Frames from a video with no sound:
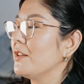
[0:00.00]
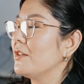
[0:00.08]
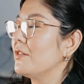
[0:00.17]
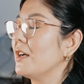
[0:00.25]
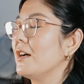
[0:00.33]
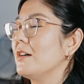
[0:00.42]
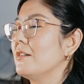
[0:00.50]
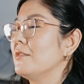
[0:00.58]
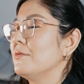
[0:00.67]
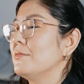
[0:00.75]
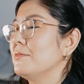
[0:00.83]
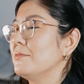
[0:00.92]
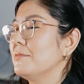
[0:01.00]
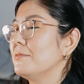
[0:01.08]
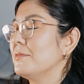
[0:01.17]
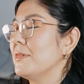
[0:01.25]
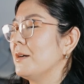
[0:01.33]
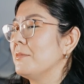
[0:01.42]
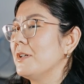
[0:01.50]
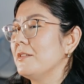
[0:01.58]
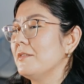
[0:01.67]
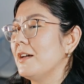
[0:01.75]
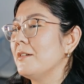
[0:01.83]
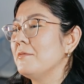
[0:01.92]
there.
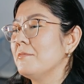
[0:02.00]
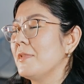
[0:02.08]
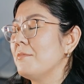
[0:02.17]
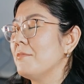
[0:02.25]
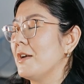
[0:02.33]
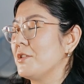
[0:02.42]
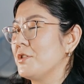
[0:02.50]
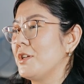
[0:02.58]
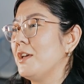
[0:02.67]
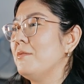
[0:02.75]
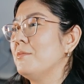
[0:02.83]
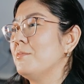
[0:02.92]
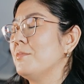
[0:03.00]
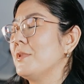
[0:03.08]
I'm ashamed